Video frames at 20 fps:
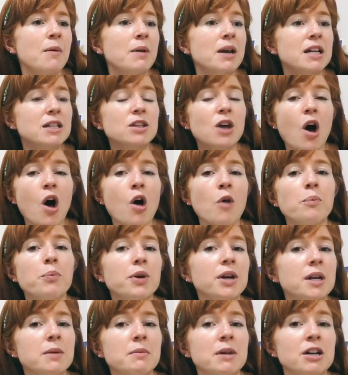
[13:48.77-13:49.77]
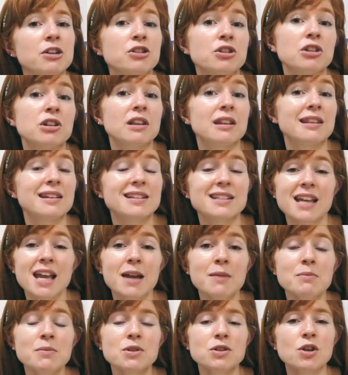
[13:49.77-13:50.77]
It's all pretty much the
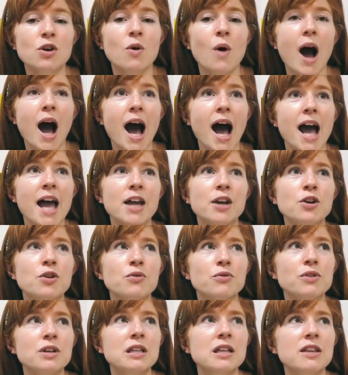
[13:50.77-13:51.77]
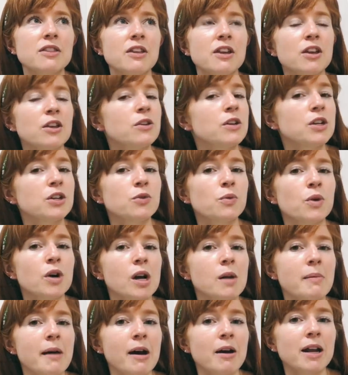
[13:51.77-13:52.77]
same, so I don't really think you need to
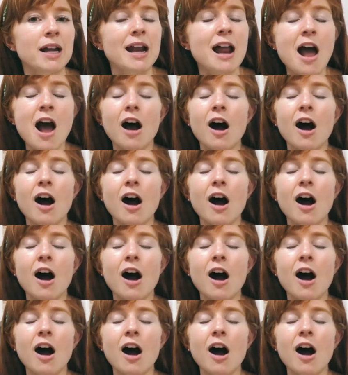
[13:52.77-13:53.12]
worry about it.